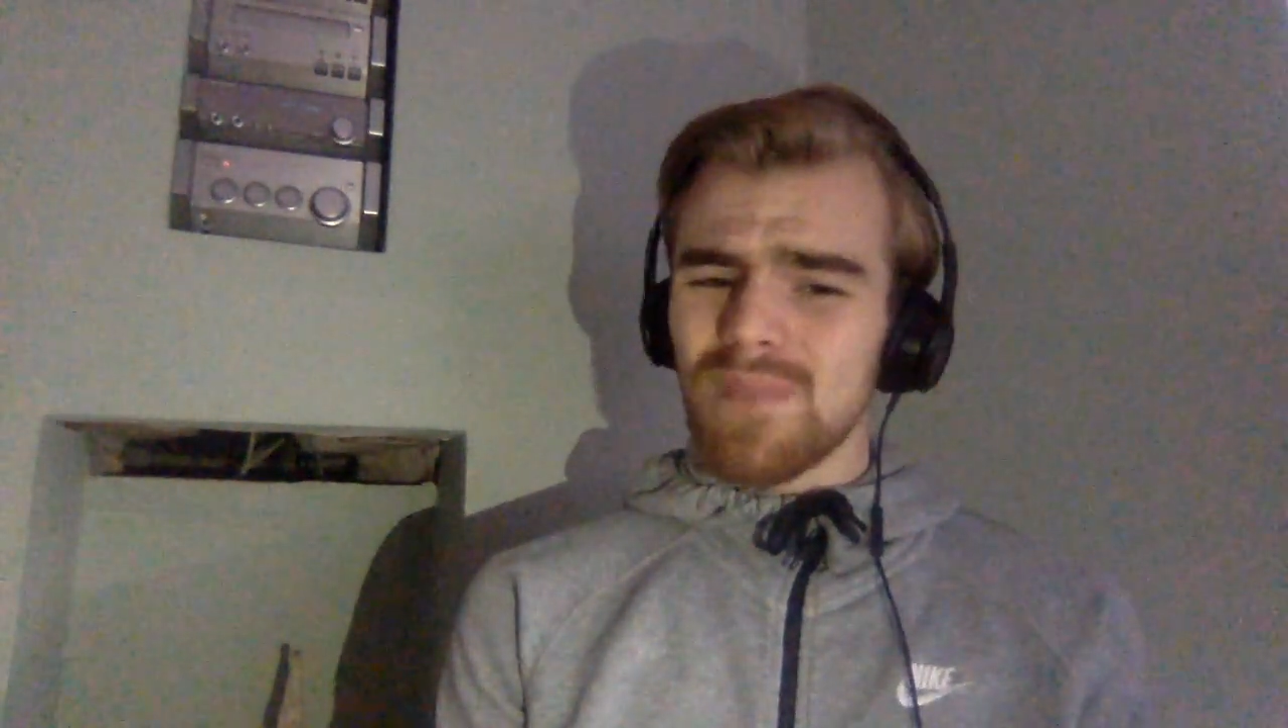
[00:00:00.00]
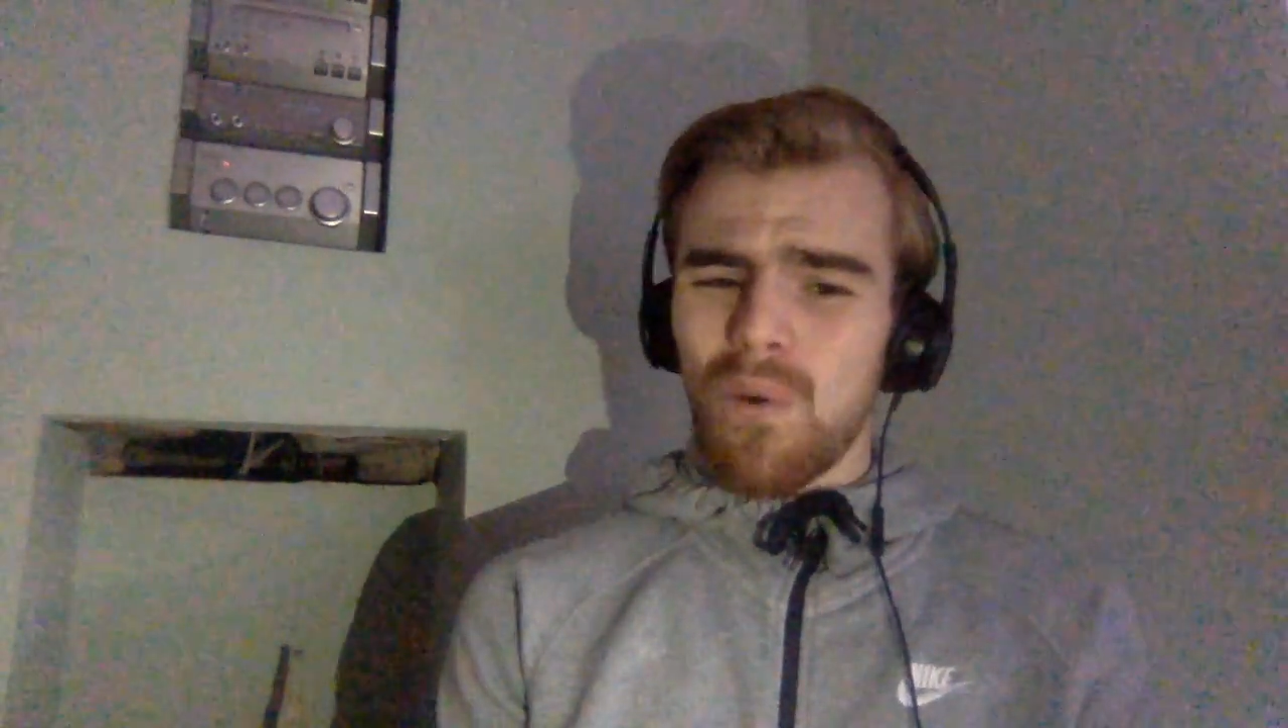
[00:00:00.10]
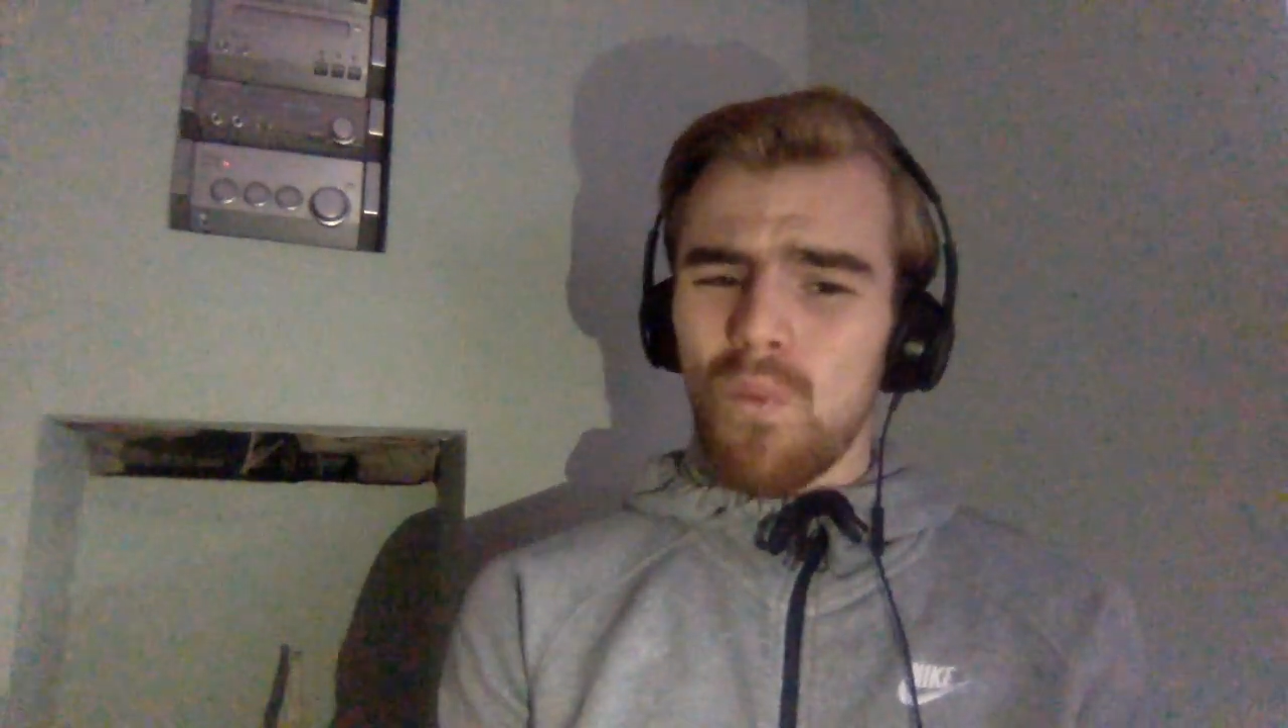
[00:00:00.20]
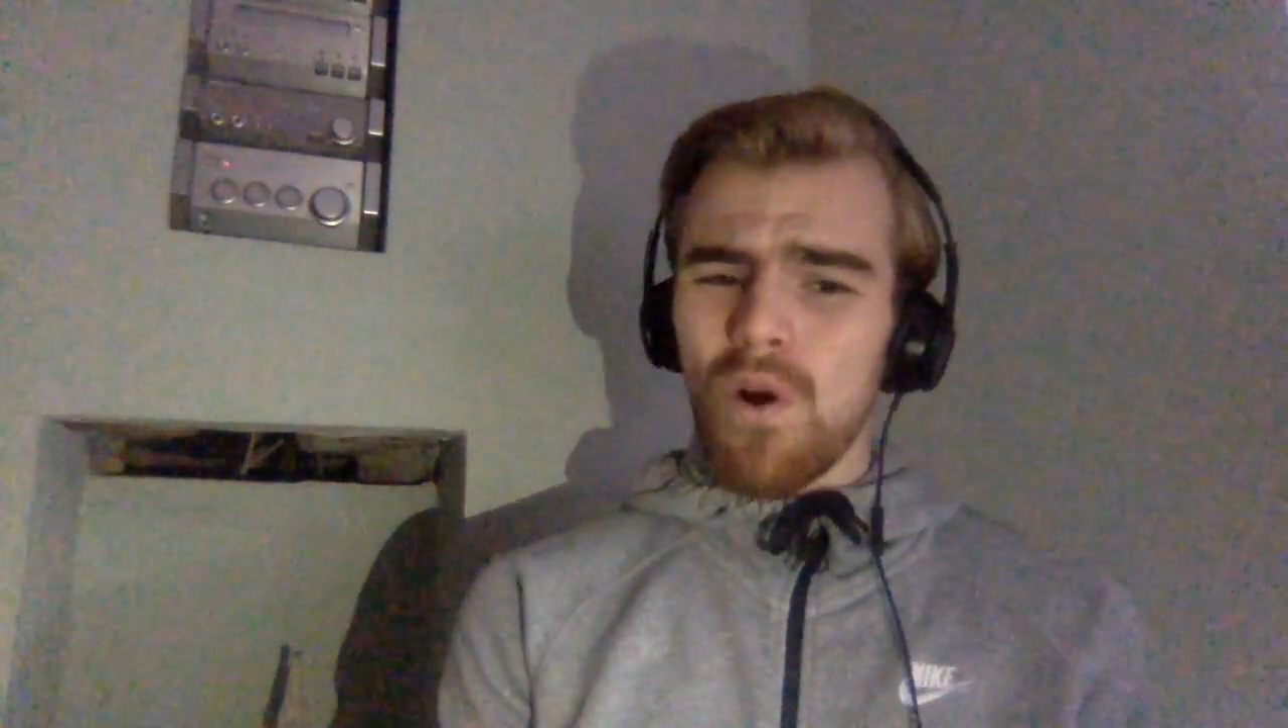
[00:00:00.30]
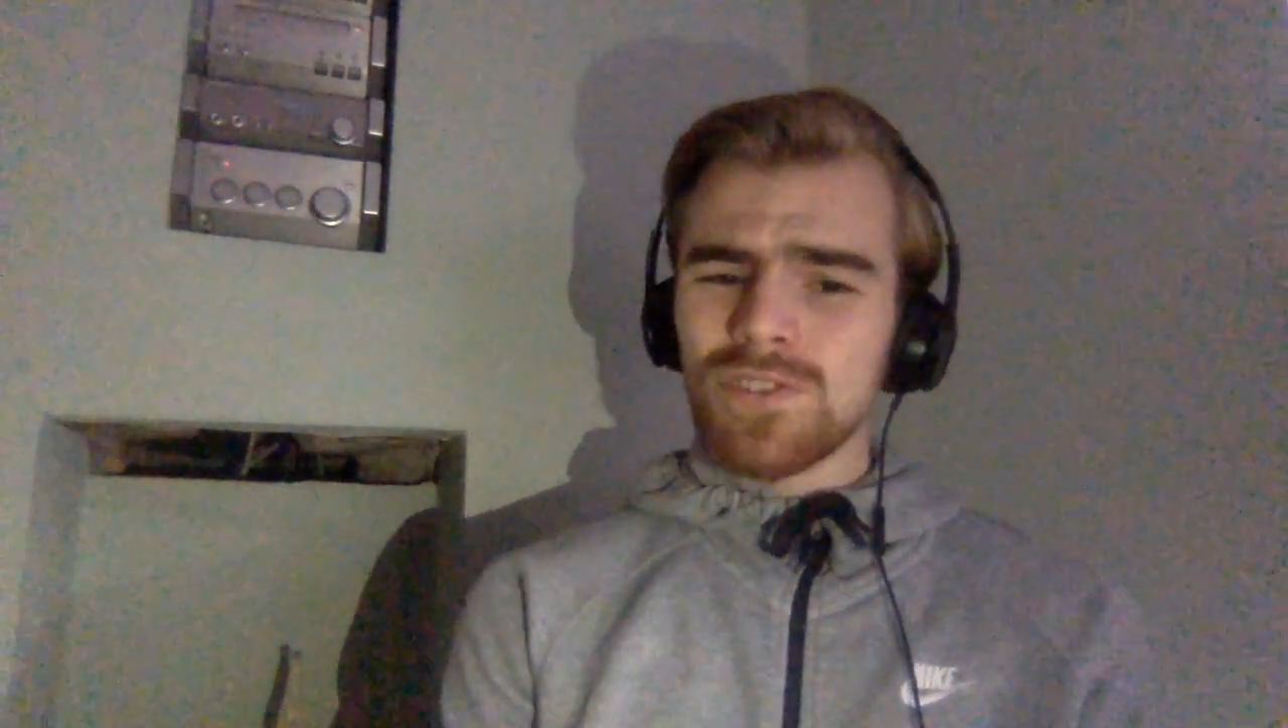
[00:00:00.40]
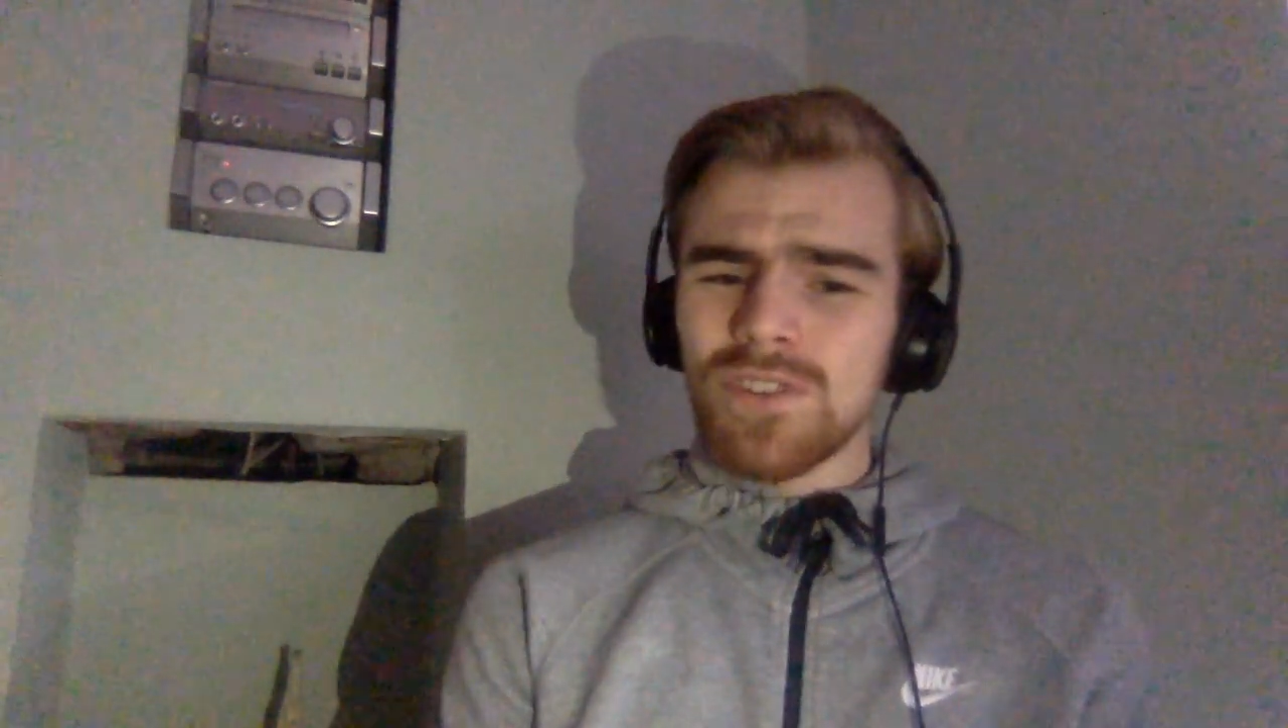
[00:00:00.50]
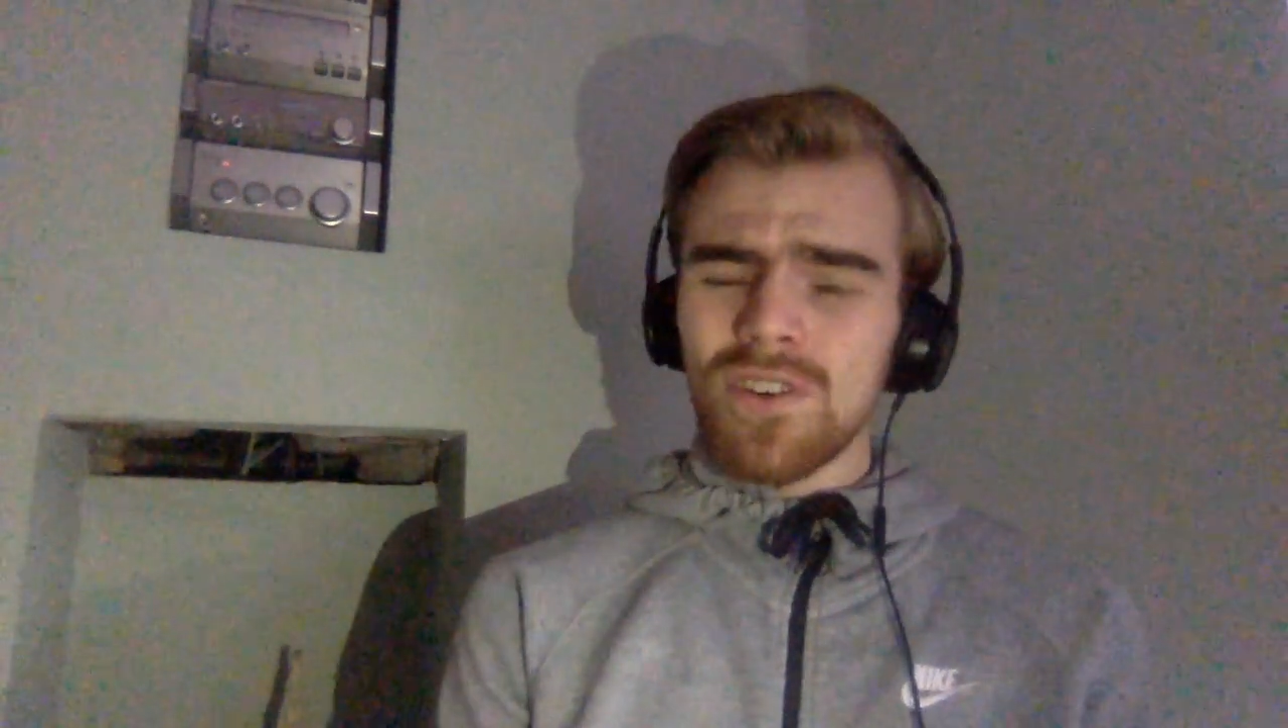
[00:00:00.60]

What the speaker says: watching